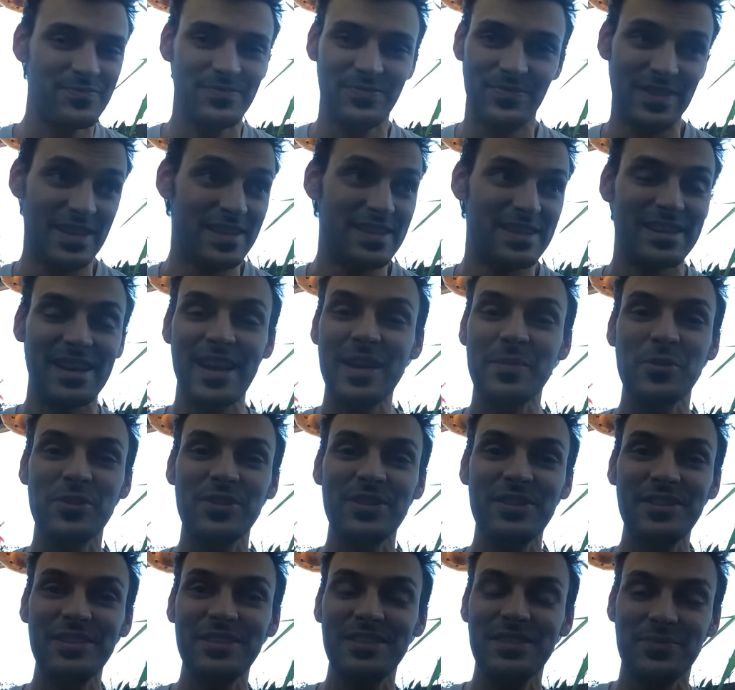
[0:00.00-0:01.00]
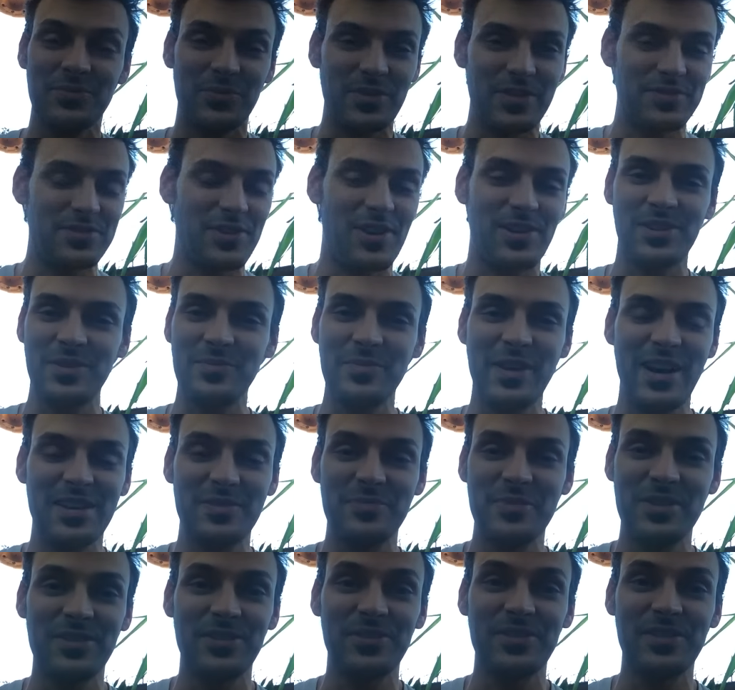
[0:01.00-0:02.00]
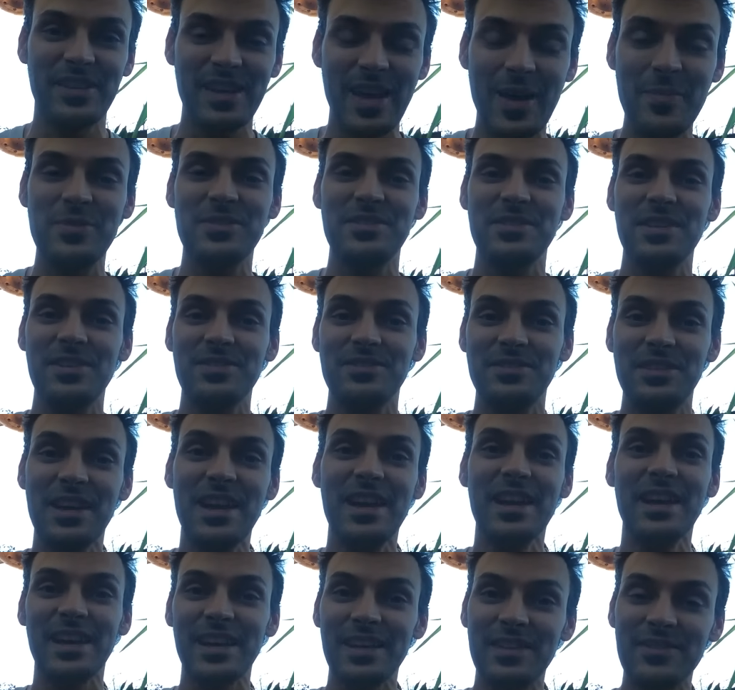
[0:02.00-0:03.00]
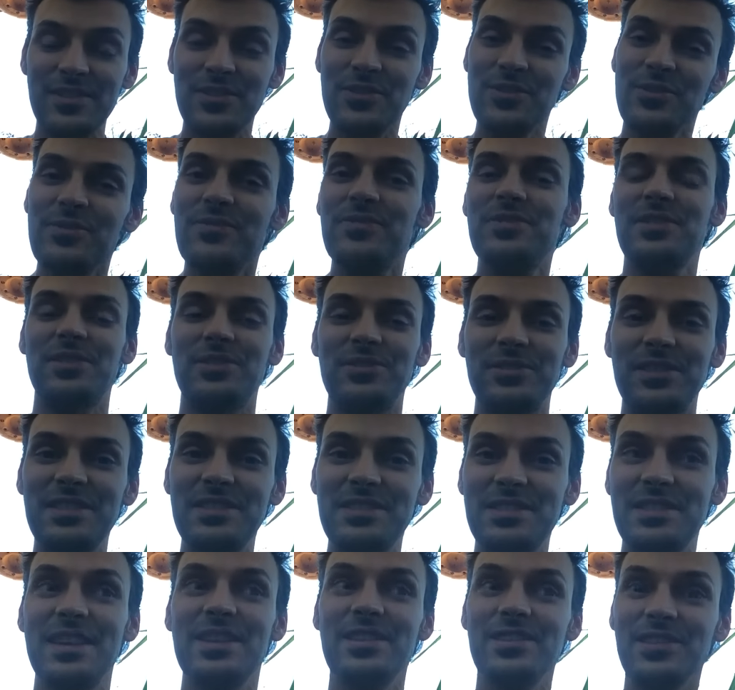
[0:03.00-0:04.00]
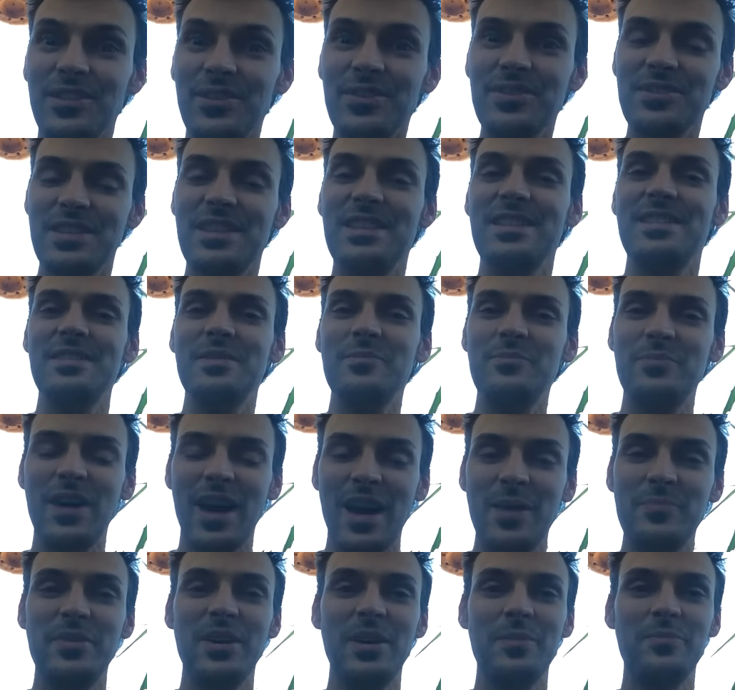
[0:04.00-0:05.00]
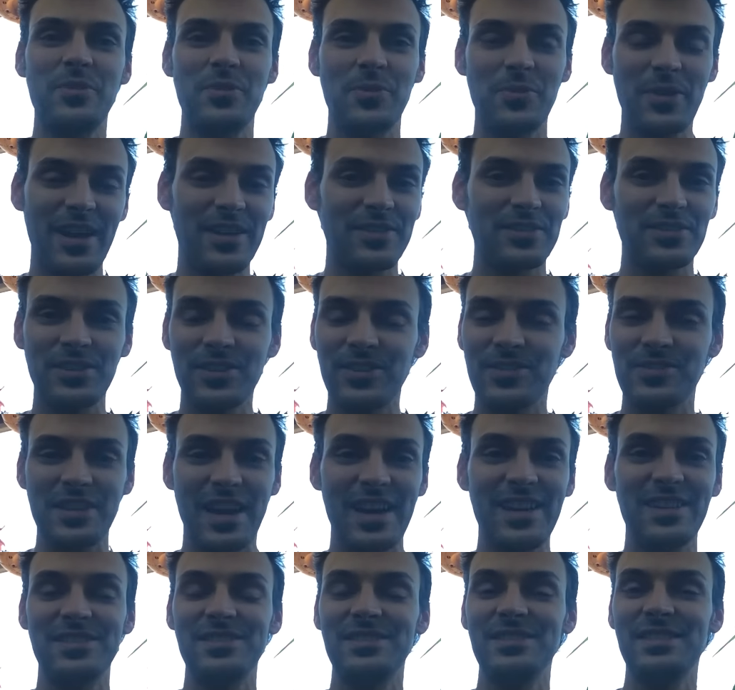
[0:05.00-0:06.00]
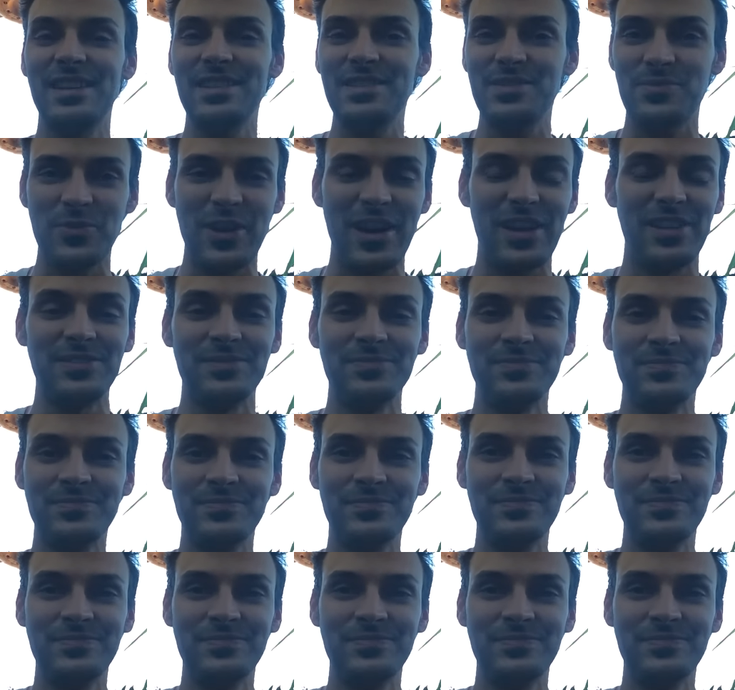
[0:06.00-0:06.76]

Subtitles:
in the neighborhood. We've talked about them here on the episodes. And you've told us that you're seeing them pop up around your town as well.